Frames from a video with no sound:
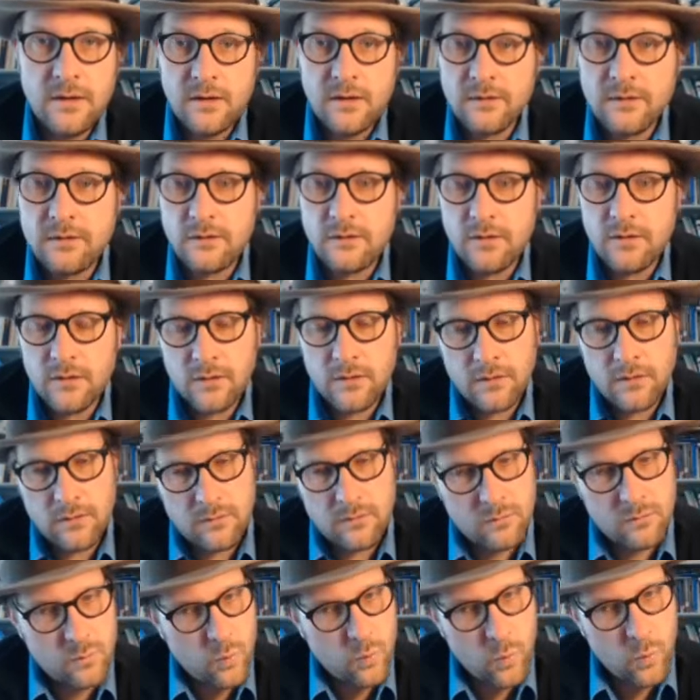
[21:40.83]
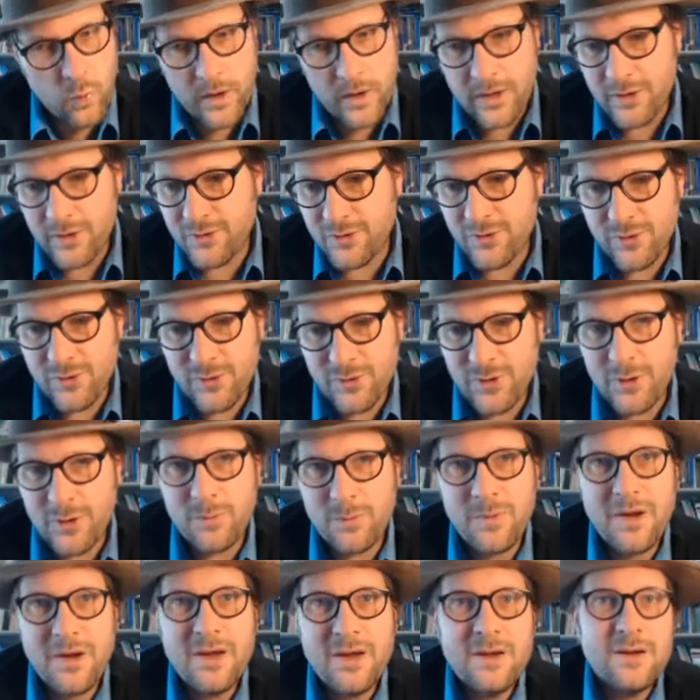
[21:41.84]
These weird
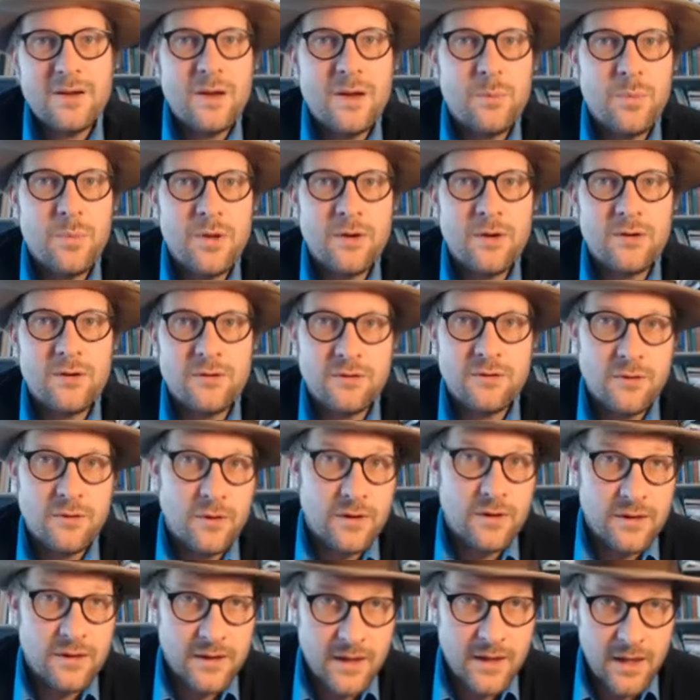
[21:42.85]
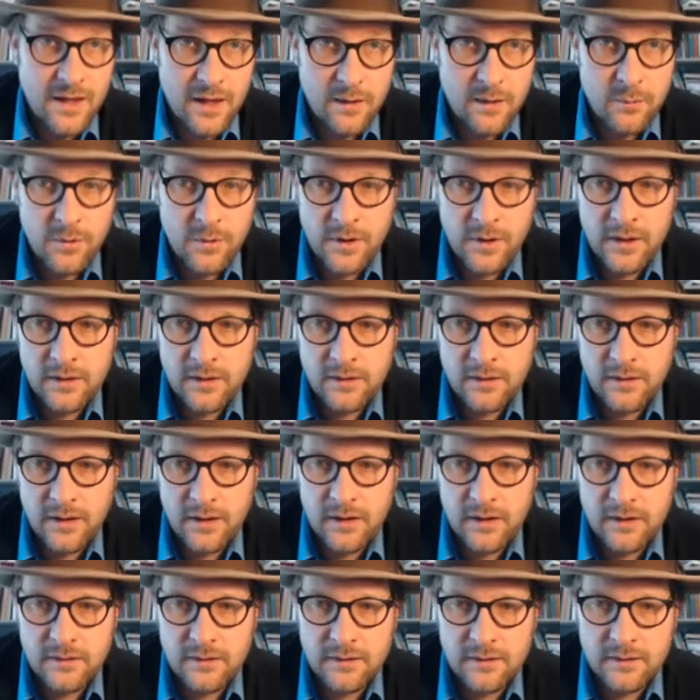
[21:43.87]
group appears during the Cambrian
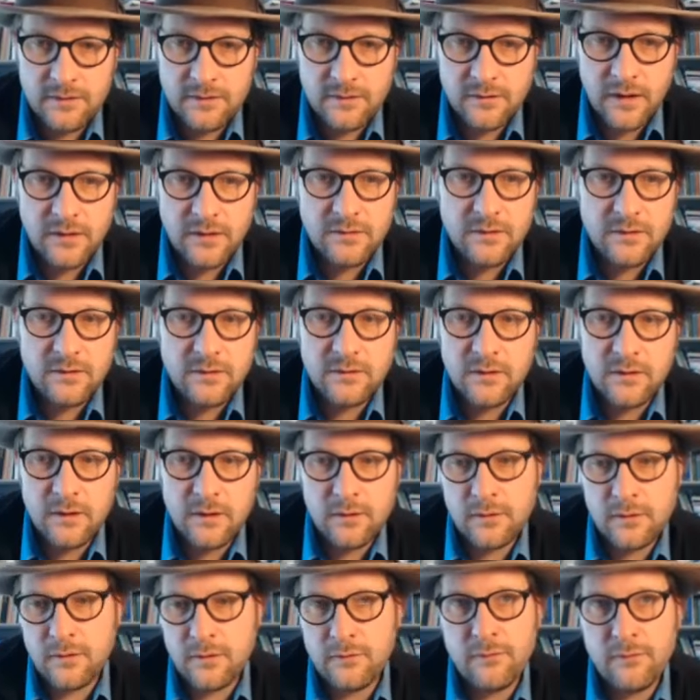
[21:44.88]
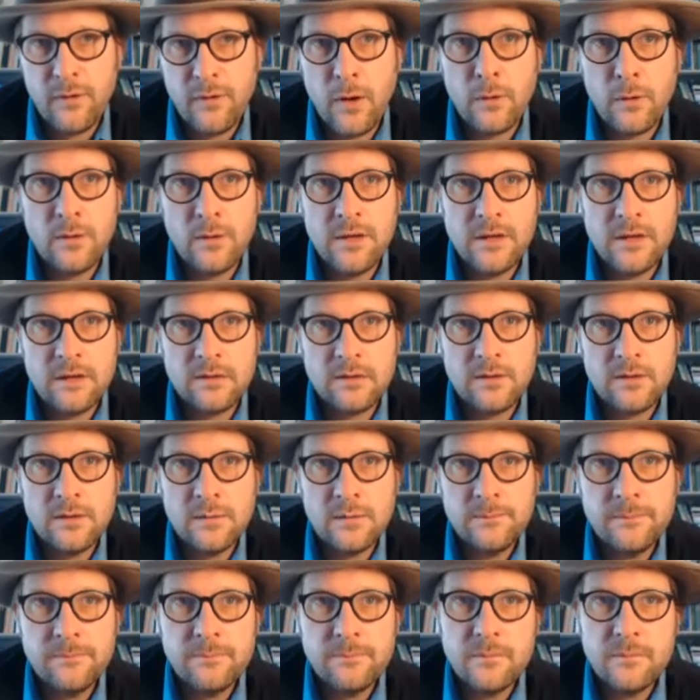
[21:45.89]
and extends into the
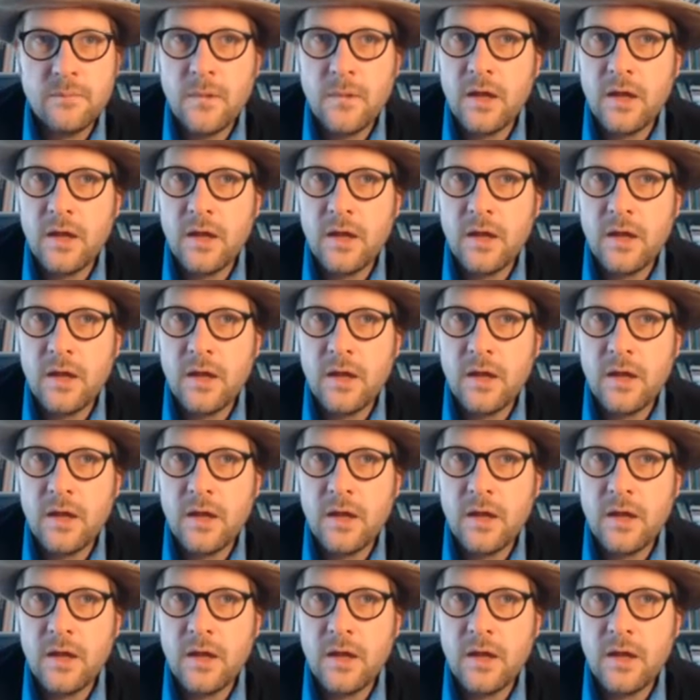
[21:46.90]
Devonian,